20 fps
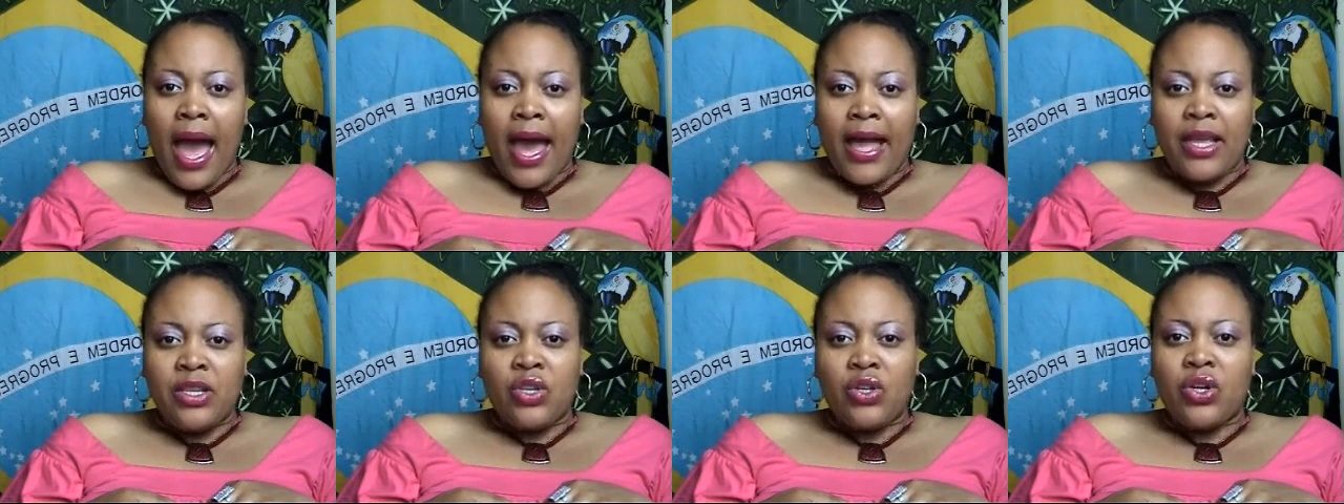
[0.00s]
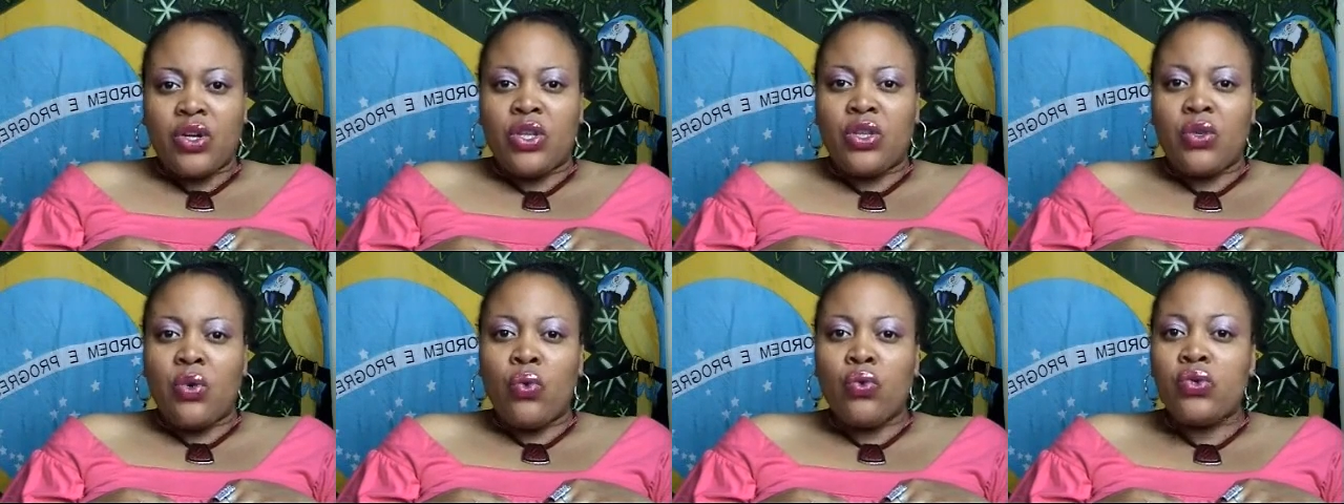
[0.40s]
and you
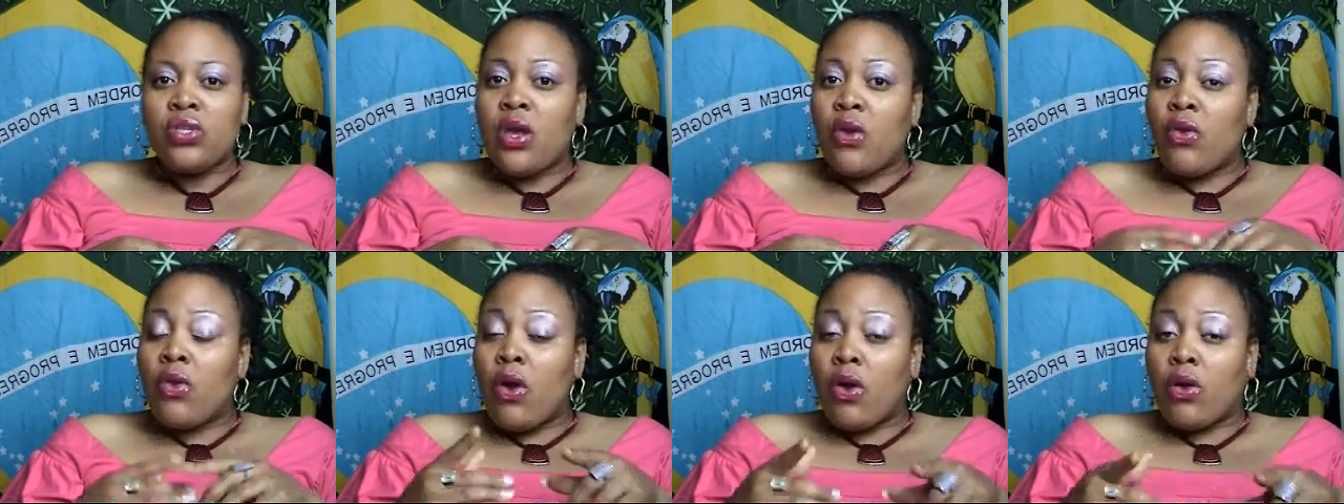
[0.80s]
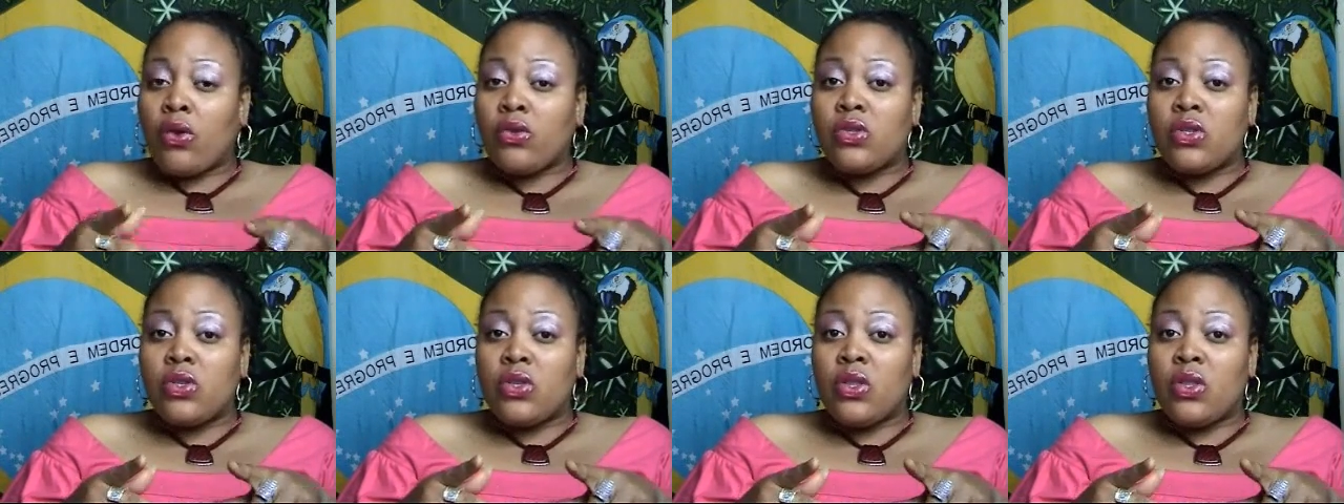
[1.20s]
can also
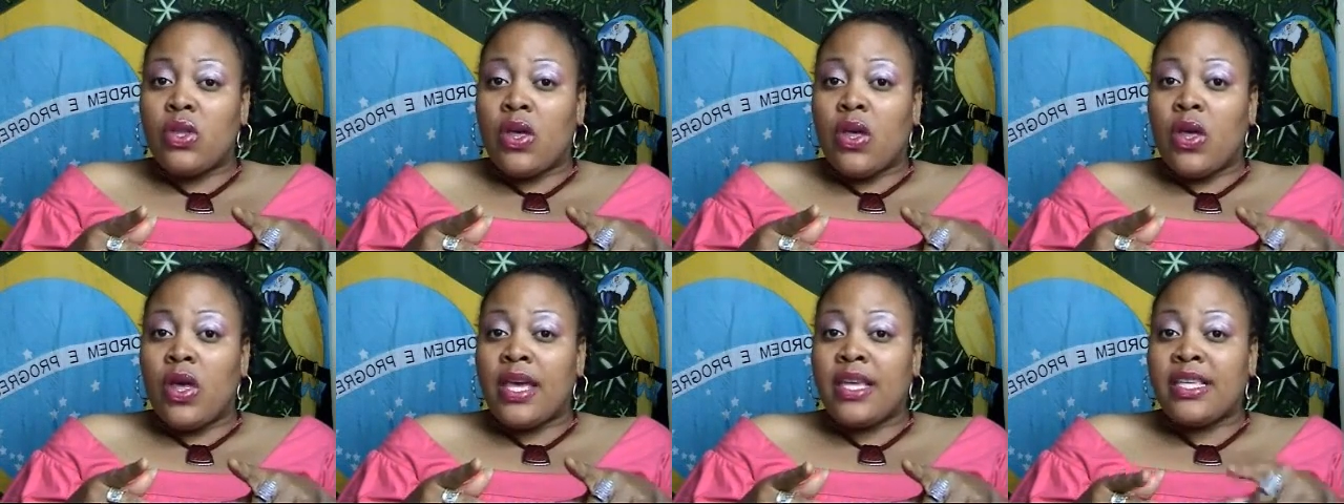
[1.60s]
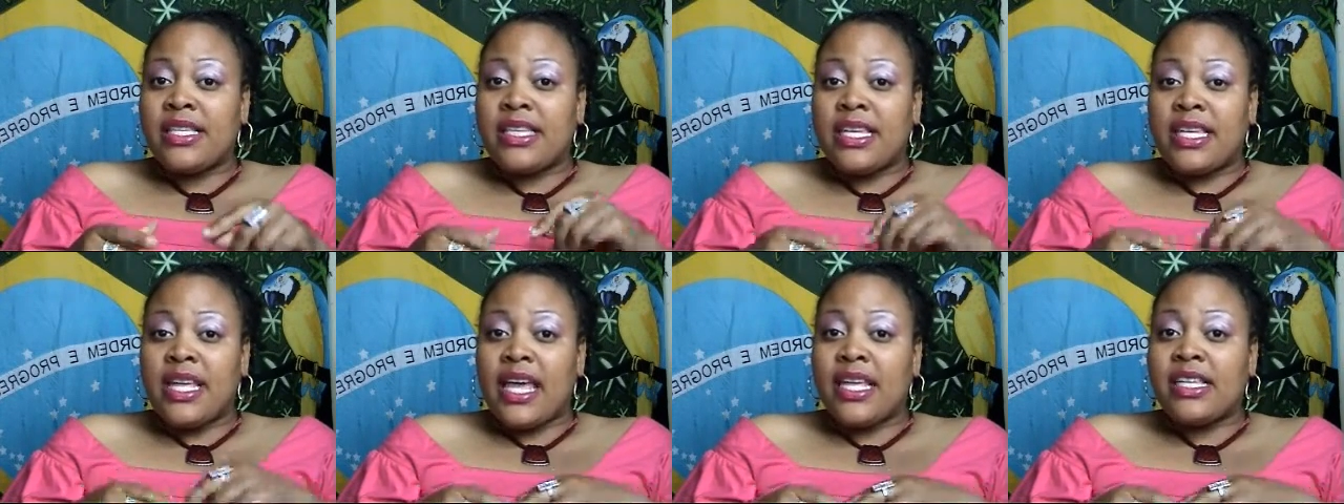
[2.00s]
log on to the
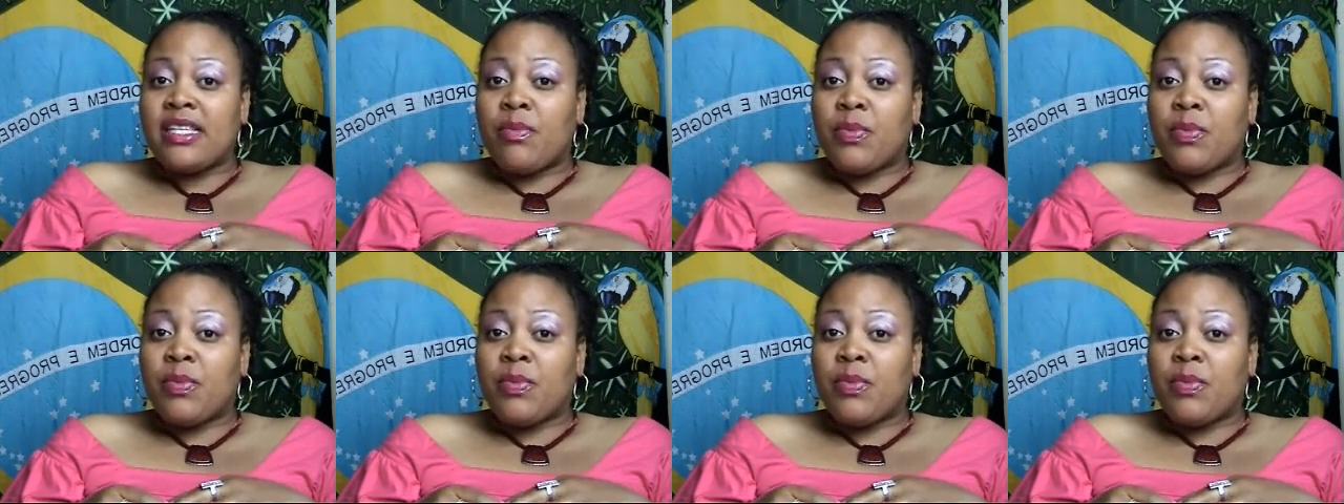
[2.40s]
internet,